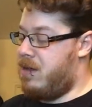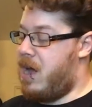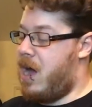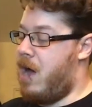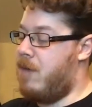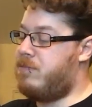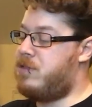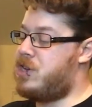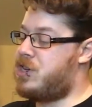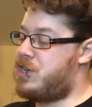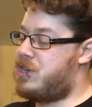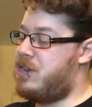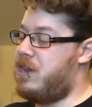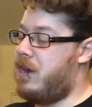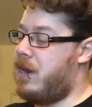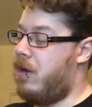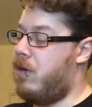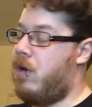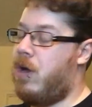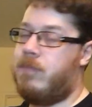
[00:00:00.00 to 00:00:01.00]
I'm just
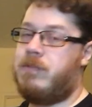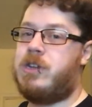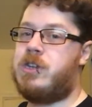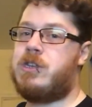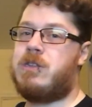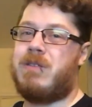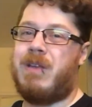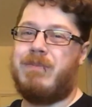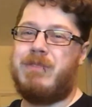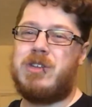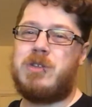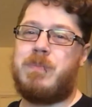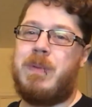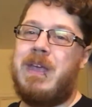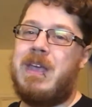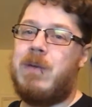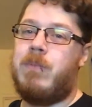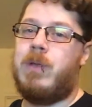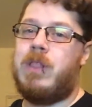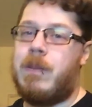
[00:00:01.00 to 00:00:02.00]

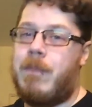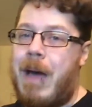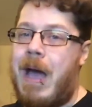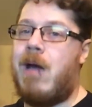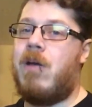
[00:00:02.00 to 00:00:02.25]
speaking with the